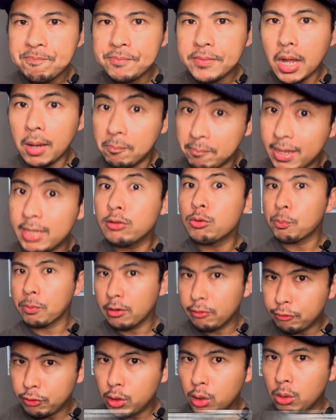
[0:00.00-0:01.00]
a men's
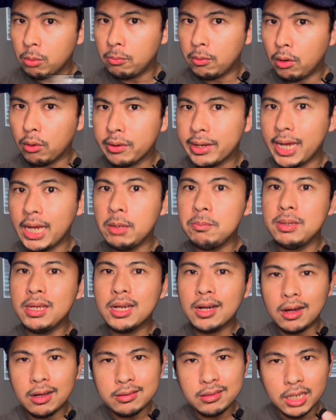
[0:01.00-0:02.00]
perfume, okay?
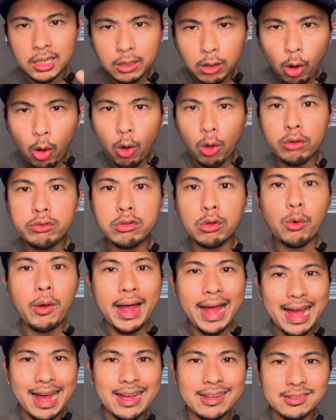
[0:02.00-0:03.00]
Because it also
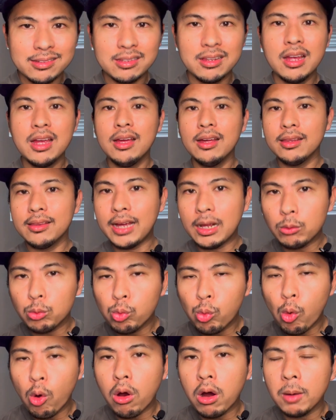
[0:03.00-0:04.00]
has that
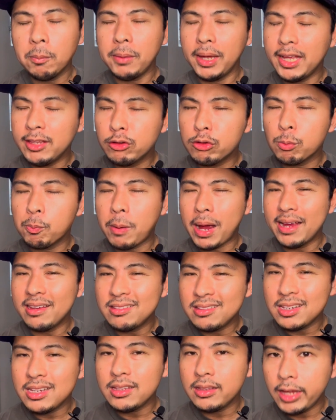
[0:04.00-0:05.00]
warm and
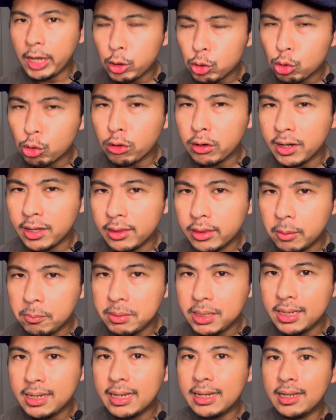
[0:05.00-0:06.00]
spicy nature in the
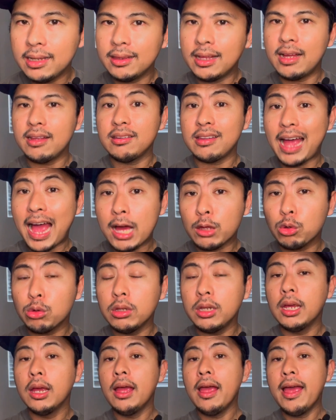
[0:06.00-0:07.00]
beginning. That's
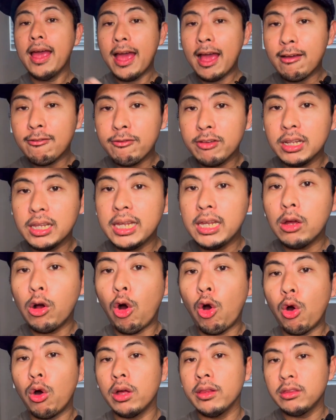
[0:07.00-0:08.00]
actually heavily
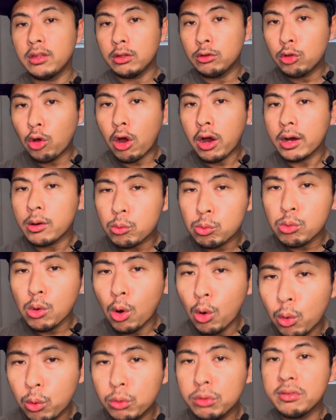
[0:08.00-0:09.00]
on the dark
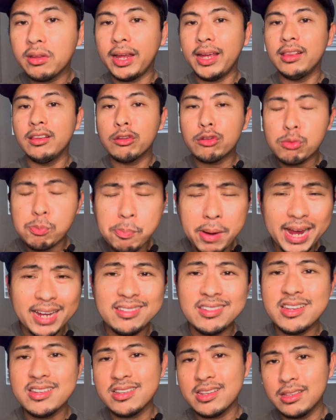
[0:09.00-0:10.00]
rose and the
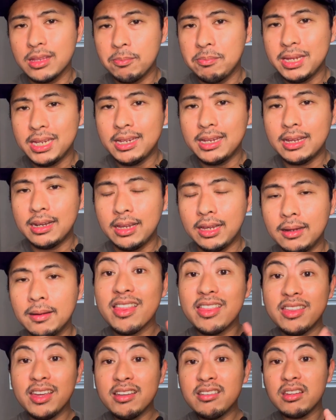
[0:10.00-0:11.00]
spices in the beginning.
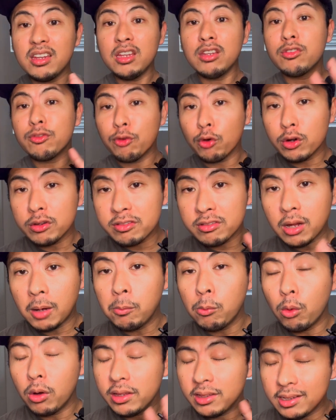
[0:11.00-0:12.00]
This is for
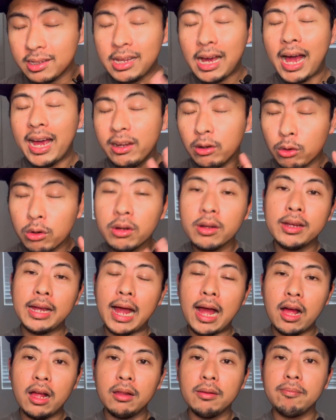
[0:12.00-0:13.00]
someone, guy or
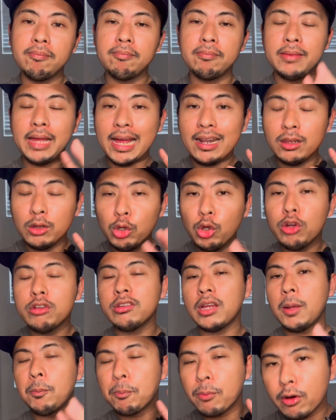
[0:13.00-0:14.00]
gal, that looks
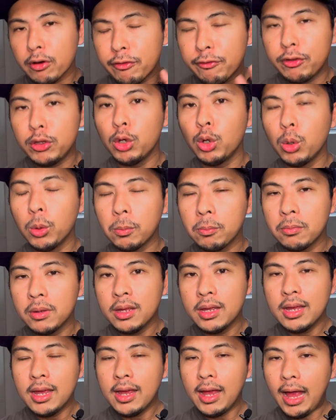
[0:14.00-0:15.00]
at perfume
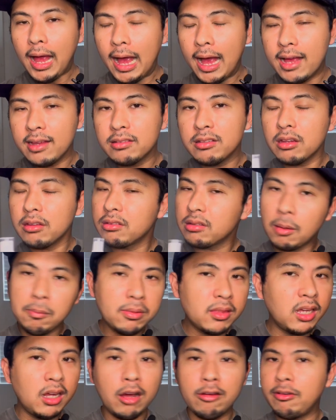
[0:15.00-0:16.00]
as
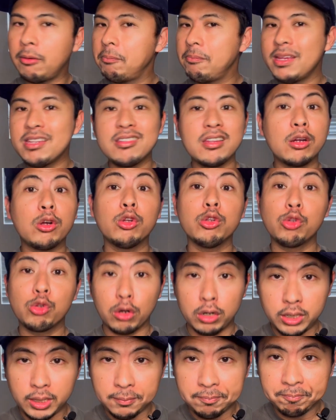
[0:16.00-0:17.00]
something of a mystical
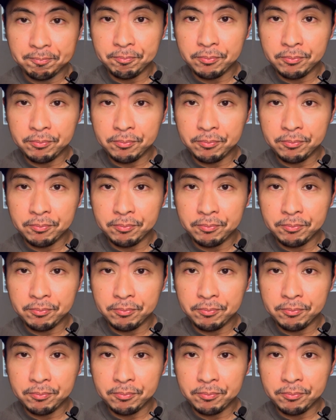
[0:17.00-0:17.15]
journey.